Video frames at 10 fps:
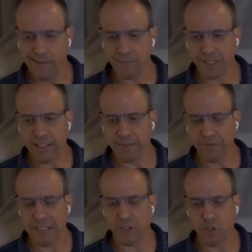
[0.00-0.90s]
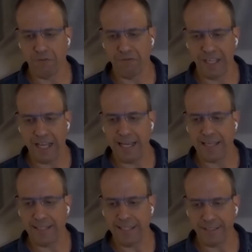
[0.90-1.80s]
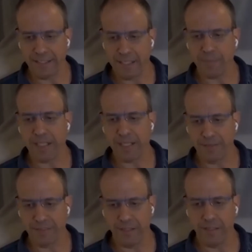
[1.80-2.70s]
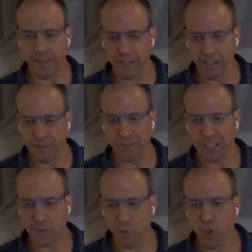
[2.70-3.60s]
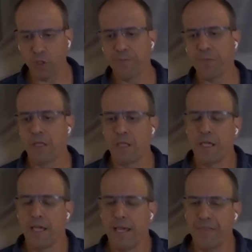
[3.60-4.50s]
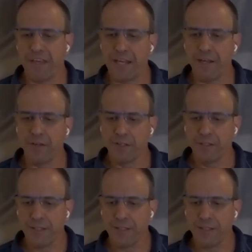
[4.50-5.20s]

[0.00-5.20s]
take advantage of AI in eBay and then at Facebook. And then